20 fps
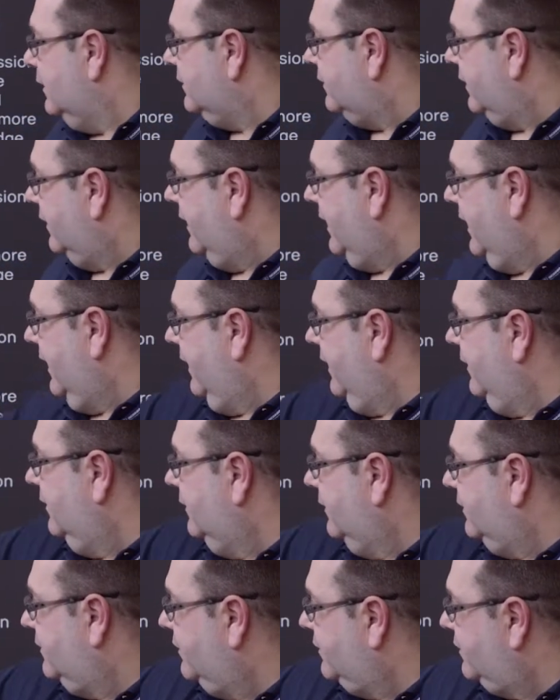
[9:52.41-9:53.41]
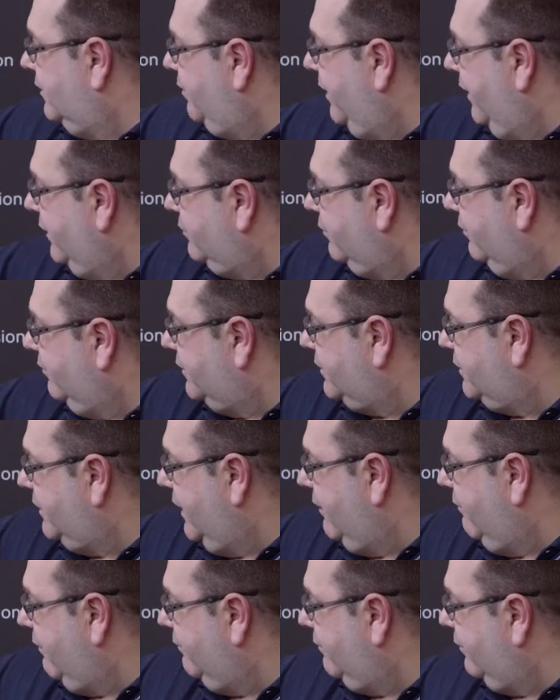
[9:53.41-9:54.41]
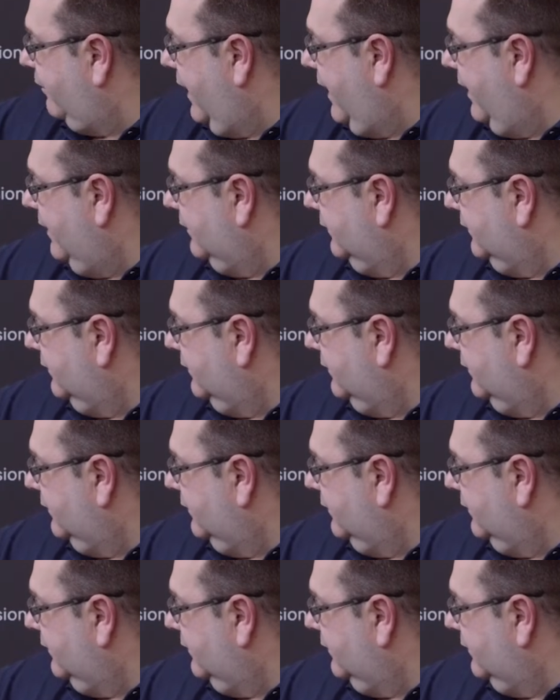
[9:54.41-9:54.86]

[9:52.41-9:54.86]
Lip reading: So here is just a picture of a steering flat